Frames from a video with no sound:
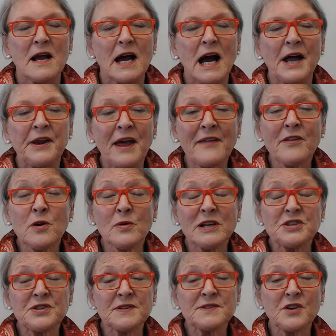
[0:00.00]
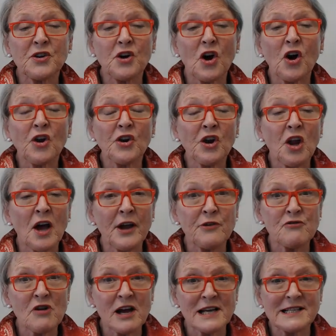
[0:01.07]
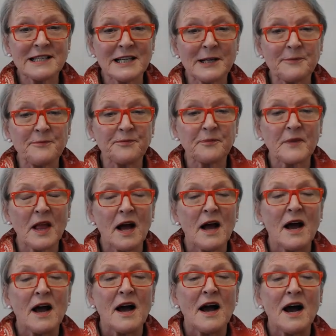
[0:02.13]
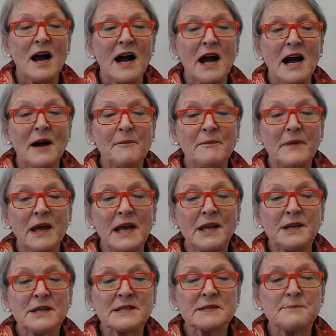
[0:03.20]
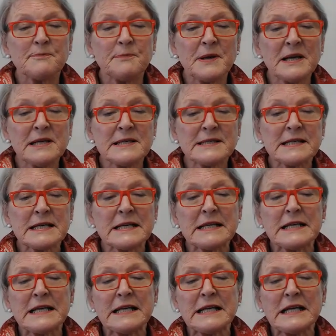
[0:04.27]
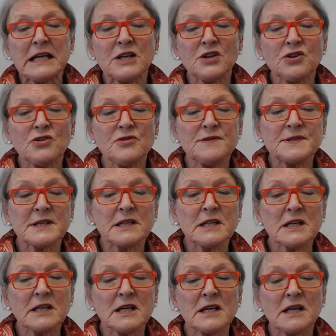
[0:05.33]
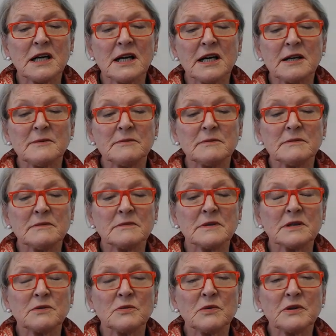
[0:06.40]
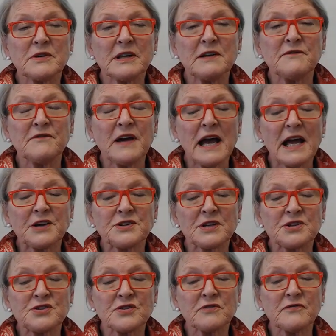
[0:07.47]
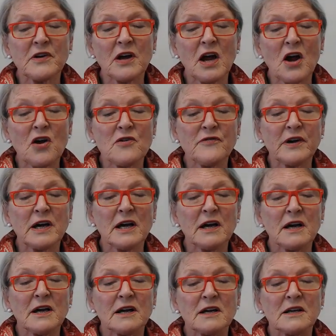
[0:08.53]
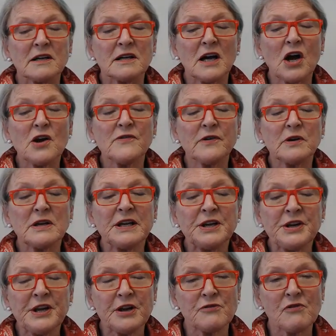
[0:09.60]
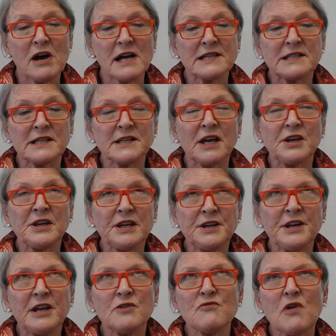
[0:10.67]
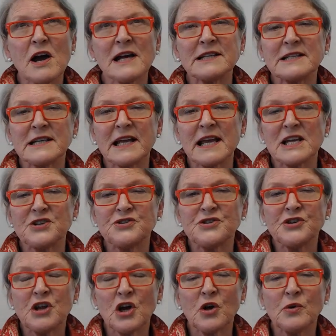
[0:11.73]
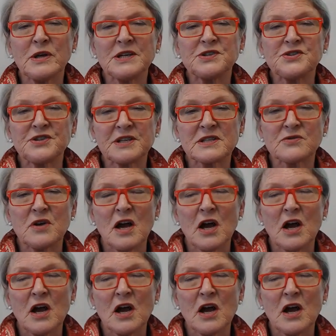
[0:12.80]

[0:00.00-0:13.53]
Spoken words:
Another question's on online writing, and it's basically using the advantage of over linear writing. Now, linear writing, as you know, is just